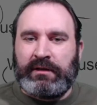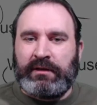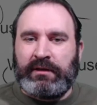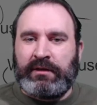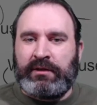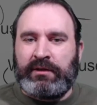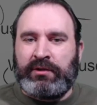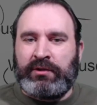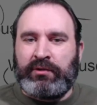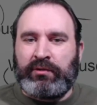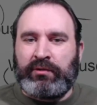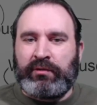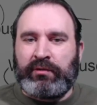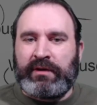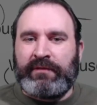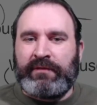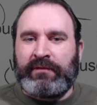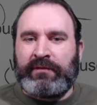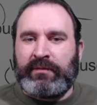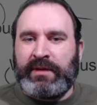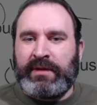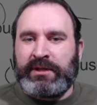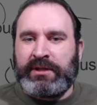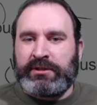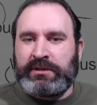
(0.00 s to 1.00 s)
your
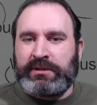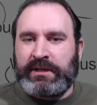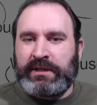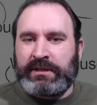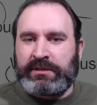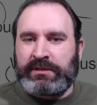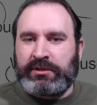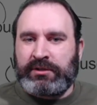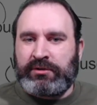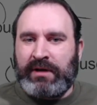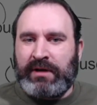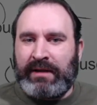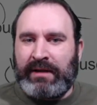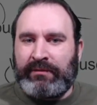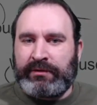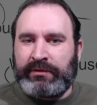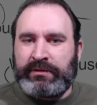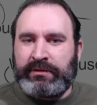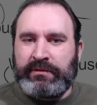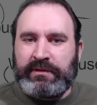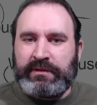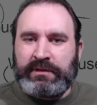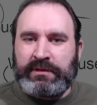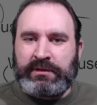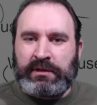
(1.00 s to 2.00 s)
information has to travel
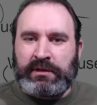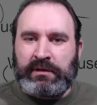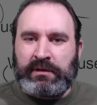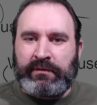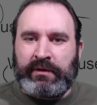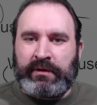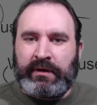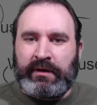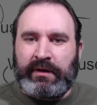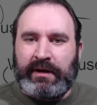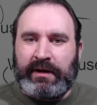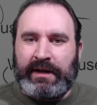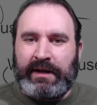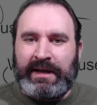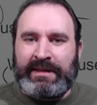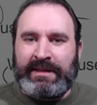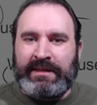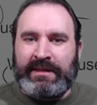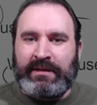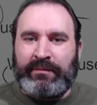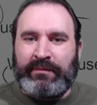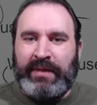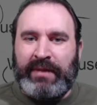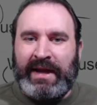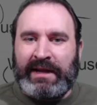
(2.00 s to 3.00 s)
to the server and
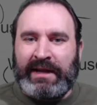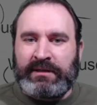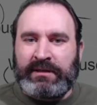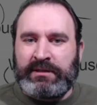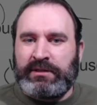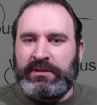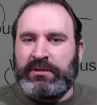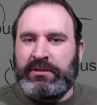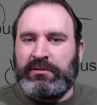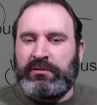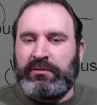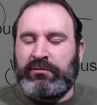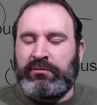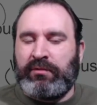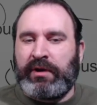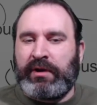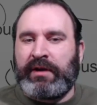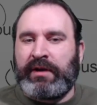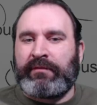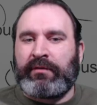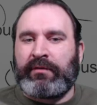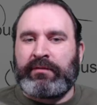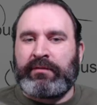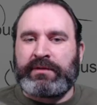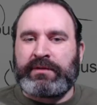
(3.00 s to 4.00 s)
then back to you,
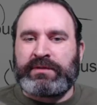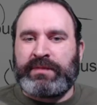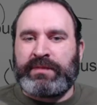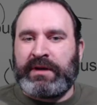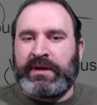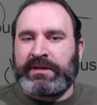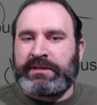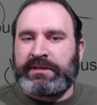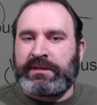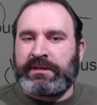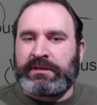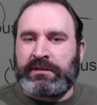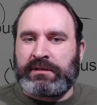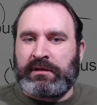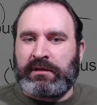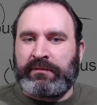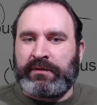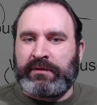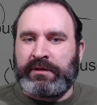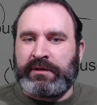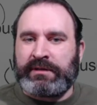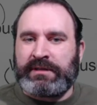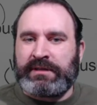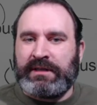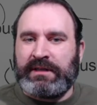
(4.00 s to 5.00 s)
whatever response the
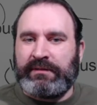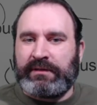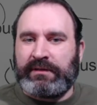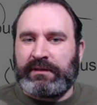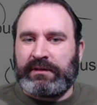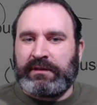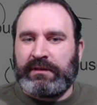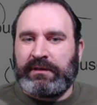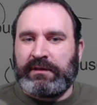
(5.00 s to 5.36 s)
server is giving.